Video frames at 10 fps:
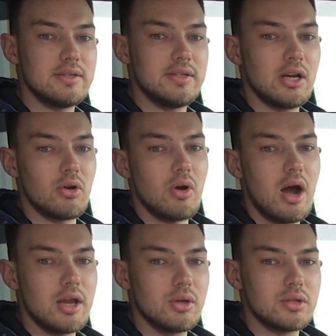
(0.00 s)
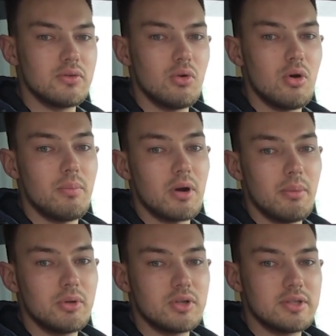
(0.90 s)
0 are used for
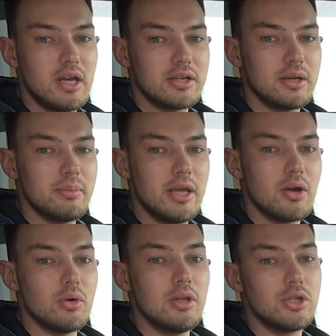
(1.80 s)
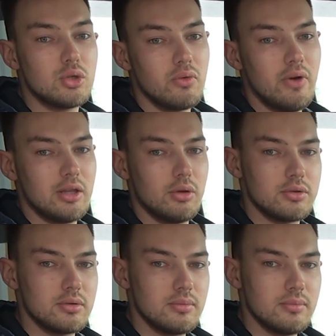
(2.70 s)
parameters that can make only two values.